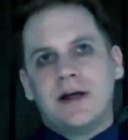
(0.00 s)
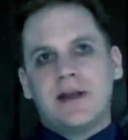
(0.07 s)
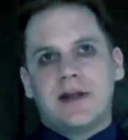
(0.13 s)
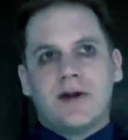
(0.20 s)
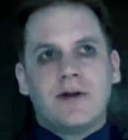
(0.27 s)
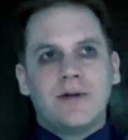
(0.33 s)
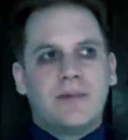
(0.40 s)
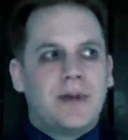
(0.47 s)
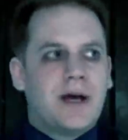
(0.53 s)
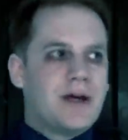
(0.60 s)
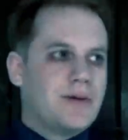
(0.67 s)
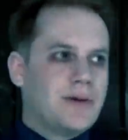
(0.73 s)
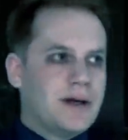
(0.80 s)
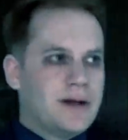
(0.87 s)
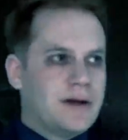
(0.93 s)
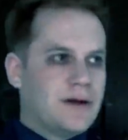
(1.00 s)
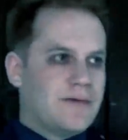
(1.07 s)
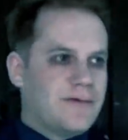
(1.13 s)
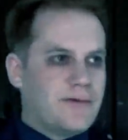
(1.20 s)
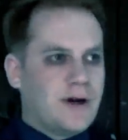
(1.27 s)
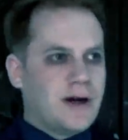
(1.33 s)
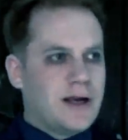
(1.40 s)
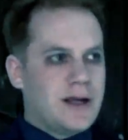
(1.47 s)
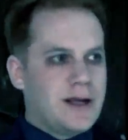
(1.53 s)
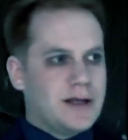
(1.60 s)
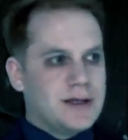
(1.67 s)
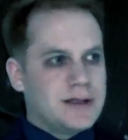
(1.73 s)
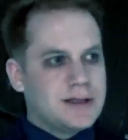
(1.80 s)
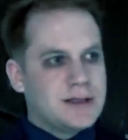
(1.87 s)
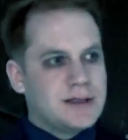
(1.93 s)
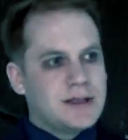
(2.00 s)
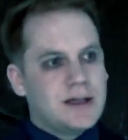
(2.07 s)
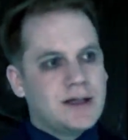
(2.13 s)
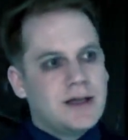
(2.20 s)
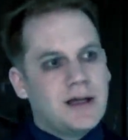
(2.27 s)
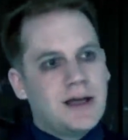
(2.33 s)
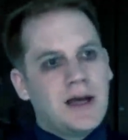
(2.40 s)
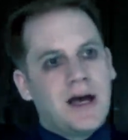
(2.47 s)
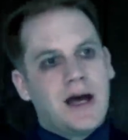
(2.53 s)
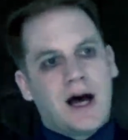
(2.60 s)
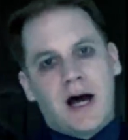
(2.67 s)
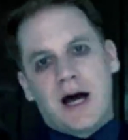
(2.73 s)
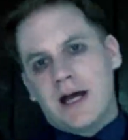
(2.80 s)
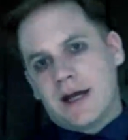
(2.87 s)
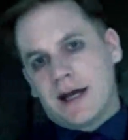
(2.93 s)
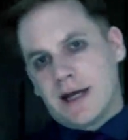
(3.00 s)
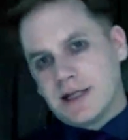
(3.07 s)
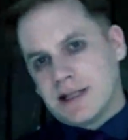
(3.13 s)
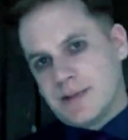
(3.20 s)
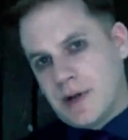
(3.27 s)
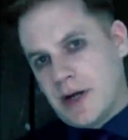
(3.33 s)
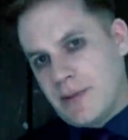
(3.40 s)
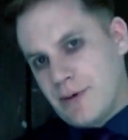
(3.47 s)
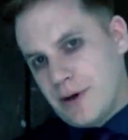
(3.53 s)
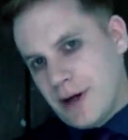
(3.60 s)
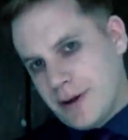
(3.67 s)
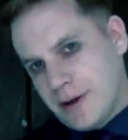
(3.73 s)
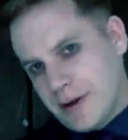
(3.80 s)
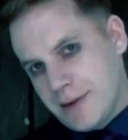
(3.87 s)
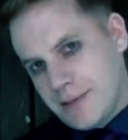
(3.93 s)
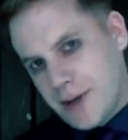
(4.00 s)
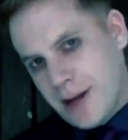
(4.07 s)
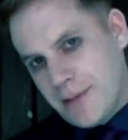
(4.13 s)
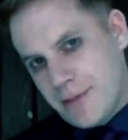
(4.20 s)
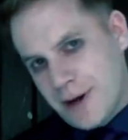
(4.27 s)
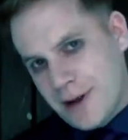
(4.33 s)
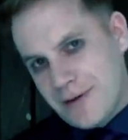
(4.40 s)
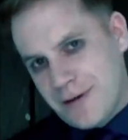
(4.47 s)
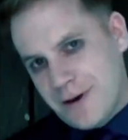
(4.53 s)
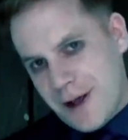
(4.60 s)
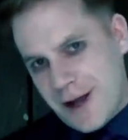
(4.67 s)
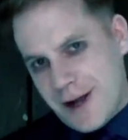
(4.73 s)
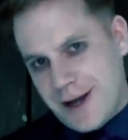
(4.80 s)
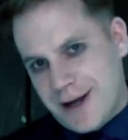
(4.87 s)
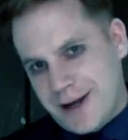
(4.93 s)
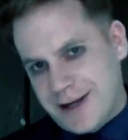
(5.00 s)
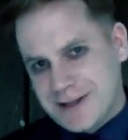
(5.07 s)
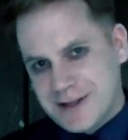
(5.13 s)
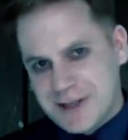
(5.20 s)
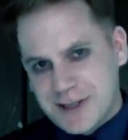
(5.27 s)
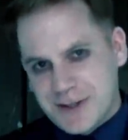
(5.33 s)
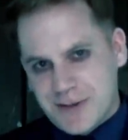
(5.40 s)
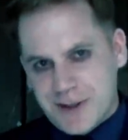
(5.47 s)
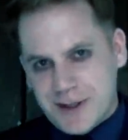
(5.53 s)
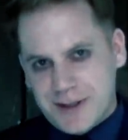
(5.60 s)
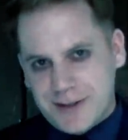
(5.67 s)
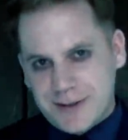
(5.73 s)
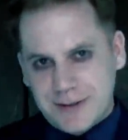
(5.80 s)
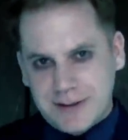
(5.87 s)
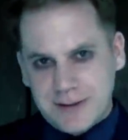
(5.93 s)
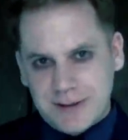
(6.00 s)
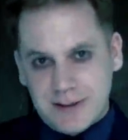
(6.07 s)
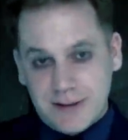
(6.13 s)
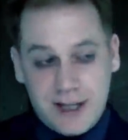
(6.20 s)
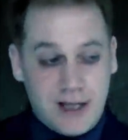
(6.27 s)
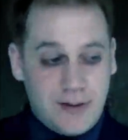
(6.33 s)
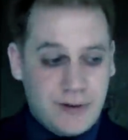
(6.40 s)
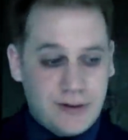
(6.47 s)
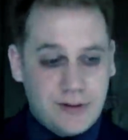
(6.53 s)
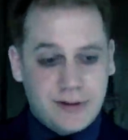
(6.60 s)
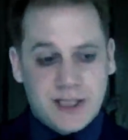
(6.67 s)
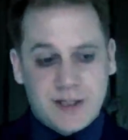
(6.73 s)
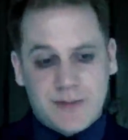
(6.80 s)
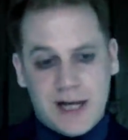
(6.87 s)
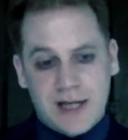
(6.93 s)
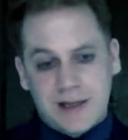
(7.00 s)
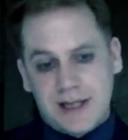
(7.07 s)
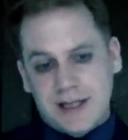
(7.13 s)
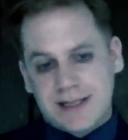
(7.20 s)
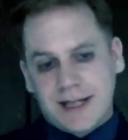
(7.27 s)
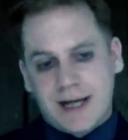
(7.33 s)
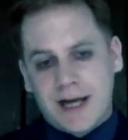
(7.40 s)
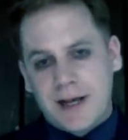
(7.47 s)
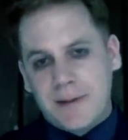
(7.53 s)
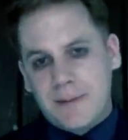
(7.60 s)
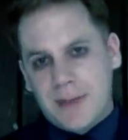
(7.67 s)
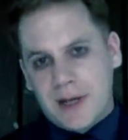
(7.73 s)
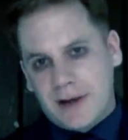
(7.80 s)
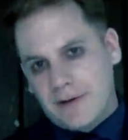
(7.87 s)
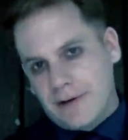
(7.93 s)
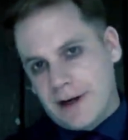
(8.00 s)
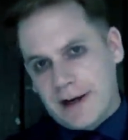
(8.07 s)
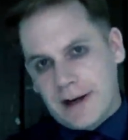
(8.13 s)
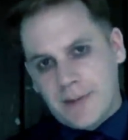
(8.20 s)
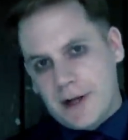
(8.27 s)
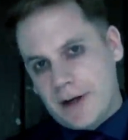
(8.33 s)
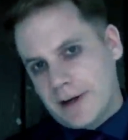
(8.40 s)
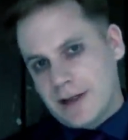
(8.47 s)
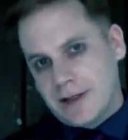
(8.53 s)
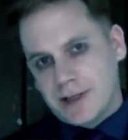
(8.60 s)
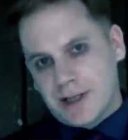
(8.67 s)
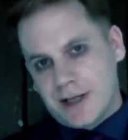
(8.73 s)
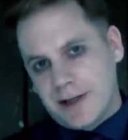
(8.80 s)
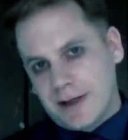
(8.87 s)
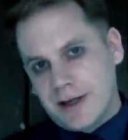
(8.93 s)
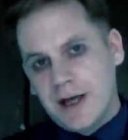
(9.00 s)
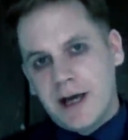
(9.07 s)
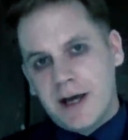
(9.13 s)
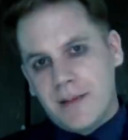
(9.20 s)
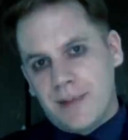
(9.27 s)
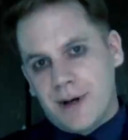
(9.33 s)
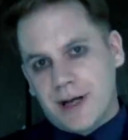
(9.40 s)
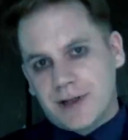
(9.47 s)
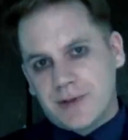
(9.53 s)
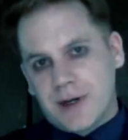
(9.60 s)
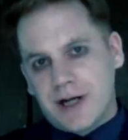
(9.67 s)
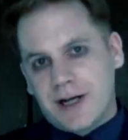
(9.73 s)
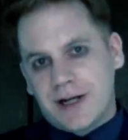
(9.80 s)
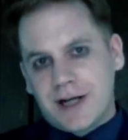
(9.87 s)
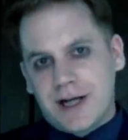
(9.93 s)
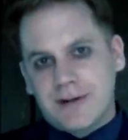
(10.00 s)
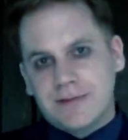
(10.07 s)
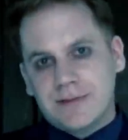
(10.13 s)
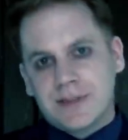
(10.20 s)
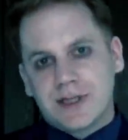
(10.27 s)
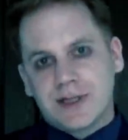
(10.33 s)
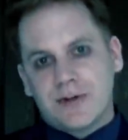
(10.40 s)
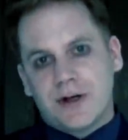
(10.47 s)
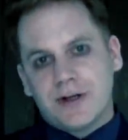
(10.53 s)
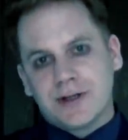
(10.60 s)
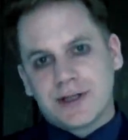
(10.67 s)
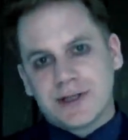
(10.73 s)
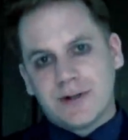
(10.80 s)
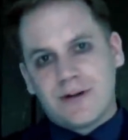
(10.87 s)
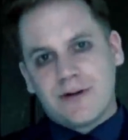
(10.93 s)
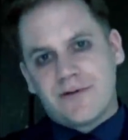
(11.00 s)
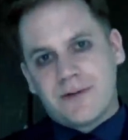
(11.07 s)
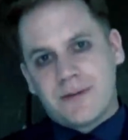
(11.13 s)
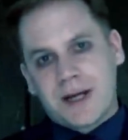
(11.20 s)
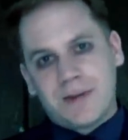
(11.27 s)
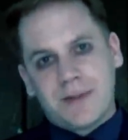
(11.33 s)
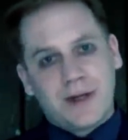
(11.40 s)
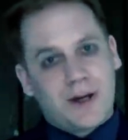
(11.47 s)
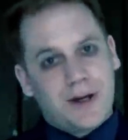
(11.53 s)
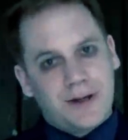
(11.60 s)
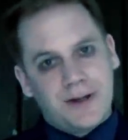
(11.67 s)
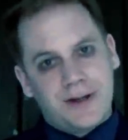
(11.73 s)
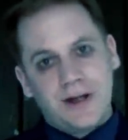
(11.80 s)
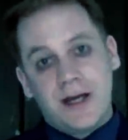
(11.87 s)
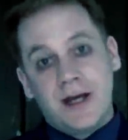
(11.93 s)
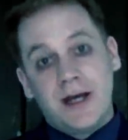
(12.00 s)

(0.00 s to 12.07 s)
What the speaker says: that old Bedouin phrase, I against my brother and I against the world. They will spend their time bickering among each other, but when it comes to onslaught from beyond,